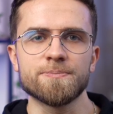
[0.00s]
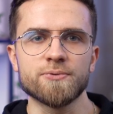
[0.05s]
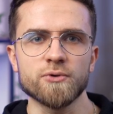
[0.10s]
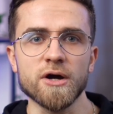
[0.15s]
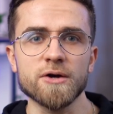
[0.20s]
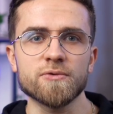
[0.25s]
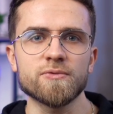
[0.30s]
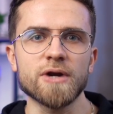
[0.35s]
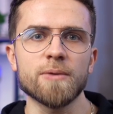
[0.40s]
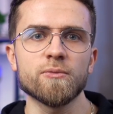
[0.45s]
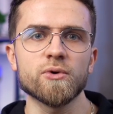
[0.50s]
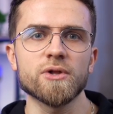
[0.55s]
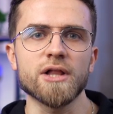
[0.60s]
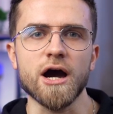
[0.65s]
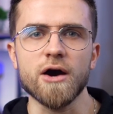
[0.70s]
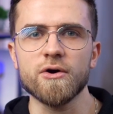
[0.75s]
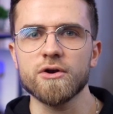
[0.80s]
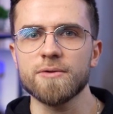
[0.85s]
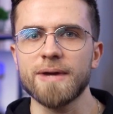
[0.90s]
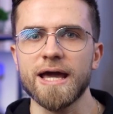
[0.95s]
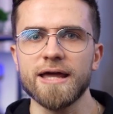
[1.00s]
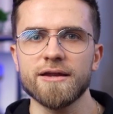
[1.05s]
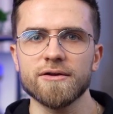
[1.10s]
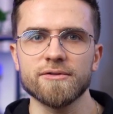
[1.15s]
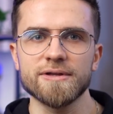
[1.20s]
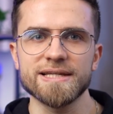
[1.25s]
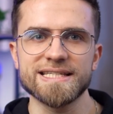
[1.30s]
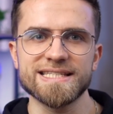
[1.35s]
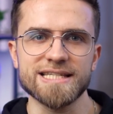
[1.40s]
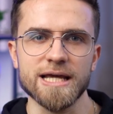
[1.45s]
program will
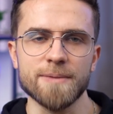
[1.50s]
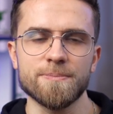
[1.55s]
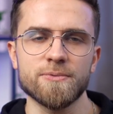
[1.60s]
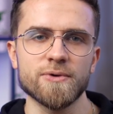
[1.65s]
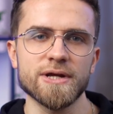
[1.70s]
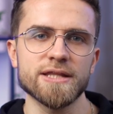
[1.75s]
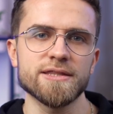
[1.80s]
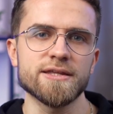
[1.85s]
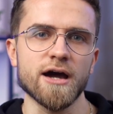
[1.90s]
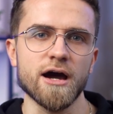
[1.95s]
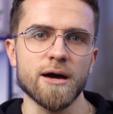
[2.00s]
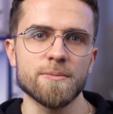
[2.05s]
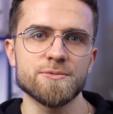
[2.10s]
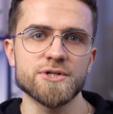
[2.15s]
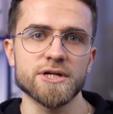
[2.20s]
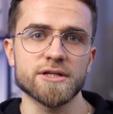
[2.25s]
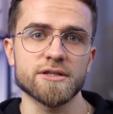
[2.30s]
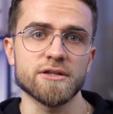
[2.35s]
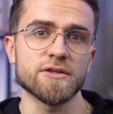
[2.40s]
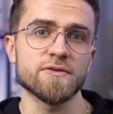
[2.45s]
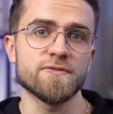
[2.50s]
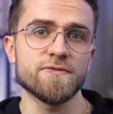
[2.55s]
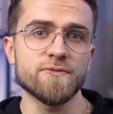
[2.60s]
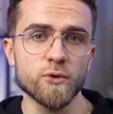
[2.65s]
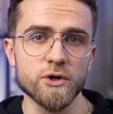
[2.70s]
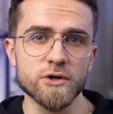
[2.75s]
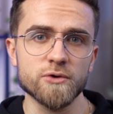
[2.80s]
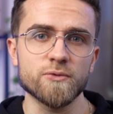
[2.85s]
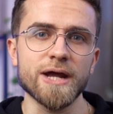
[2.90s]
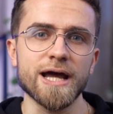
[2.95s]
automatically separate the object in the
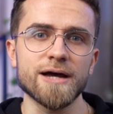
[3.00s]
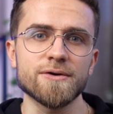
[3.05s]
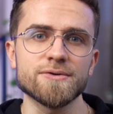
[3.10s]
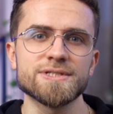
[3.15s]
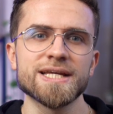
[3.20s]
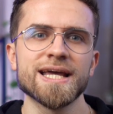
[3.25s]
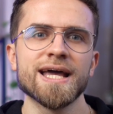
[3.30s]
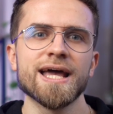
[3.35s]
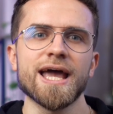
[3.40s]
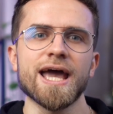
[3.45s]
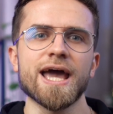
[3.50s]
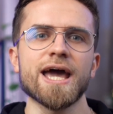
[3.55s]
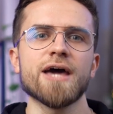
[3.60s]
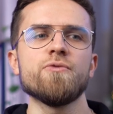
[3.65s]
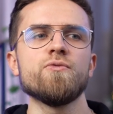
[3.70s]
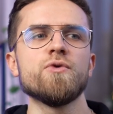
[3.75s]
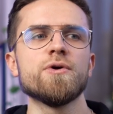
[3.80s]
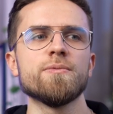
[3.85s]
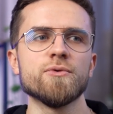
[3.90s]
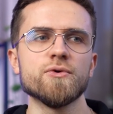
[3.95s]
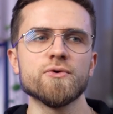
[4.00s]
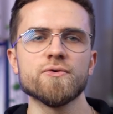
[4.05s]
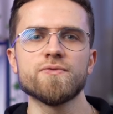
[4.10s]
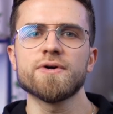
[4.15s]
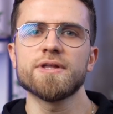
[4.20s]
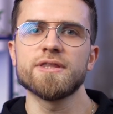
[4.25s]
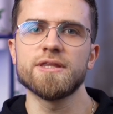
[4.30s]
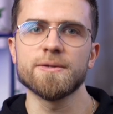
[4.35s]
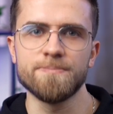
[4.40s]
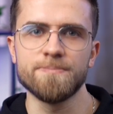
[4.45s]
foreground and remove the